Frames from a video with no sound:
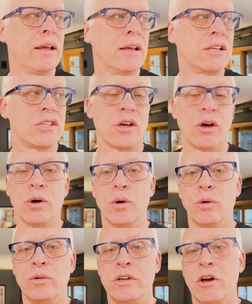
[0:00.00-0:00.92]

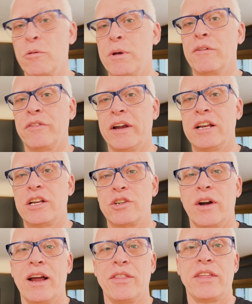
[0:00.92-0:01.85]
So don't be afraid to
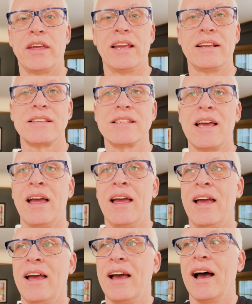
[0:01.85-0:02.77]
try things.
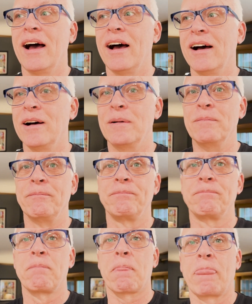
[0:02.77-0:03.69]

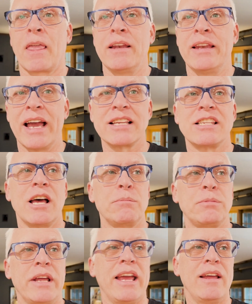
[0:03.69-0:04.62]
Next
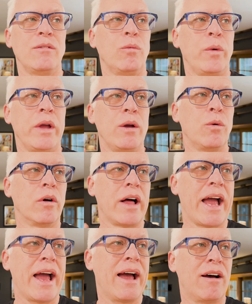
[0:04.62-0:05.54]
update, we will
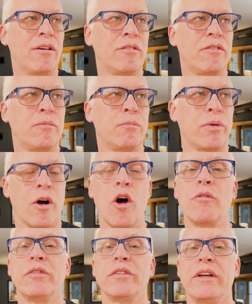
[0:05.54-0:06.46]
have,
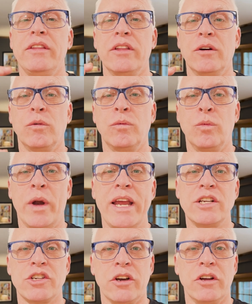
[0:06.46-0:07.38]
hopefully the
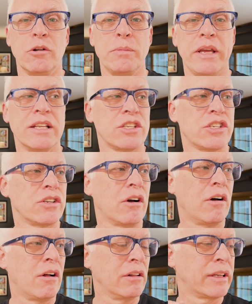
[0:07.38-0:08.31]
range hood will be
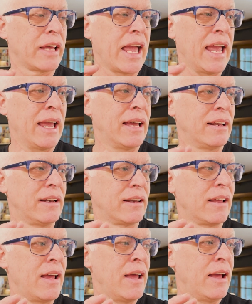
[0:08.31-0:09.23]
installed and
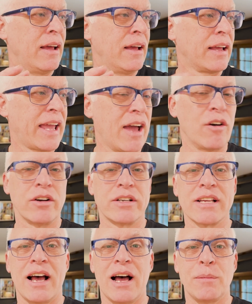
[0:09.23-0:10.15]

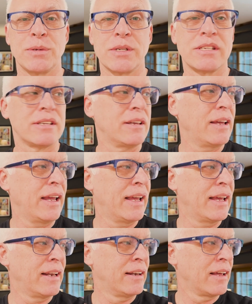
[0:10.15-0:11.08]
countertops,
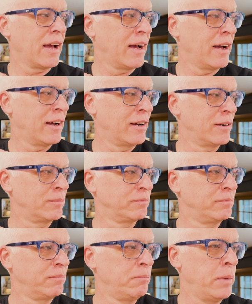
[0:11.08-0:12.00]
and
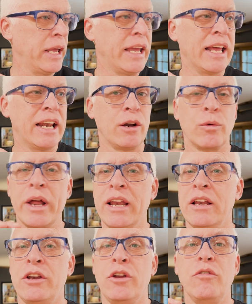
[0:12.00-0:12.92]
be getting
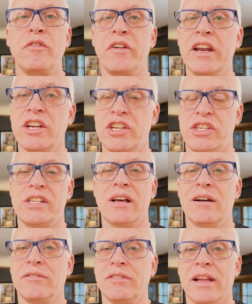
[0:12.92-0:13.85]
ready to do finished
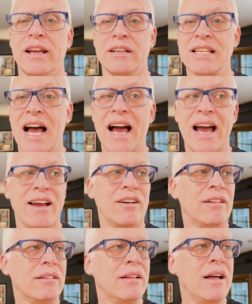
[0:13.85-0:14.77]
stuff like
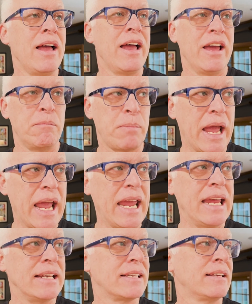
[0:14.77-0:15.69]
tile and
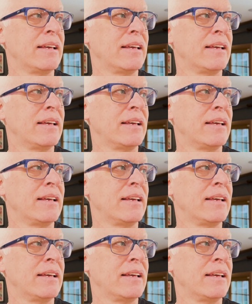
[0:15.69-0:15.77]
paint